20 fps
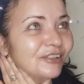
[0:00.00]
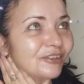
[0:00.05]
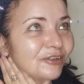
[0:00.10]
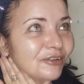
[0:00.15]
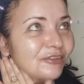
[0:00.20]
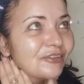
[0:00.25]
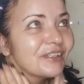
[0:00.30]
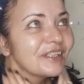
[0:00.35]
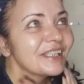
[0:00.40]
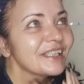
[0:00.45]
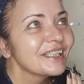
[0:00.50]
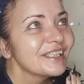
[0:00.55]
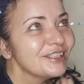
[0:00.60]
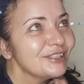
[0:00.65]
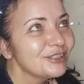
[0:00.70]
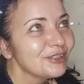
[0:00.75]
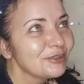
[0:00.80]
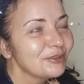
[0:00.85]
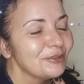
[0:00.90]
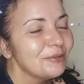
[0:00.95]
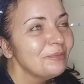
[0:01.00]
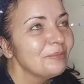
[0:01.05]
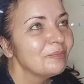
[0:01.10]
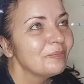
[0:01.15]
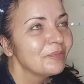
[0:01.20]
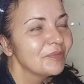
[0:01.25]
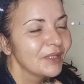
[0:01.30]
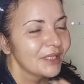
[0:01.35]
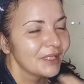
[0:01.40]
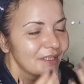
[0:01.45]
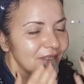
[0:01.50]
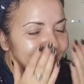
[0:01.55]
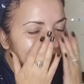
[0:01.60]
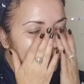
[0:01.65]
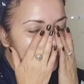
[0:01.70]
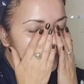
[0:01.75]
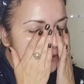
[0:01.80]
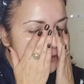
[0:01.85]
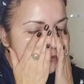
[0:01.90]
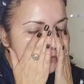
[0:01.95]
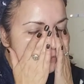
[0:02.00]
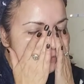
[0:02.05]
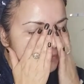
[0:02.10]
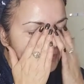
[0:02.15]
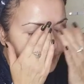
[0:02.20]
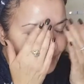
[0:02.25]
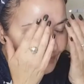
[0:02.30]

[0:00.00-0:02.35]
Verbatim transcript: Nothing I can do. So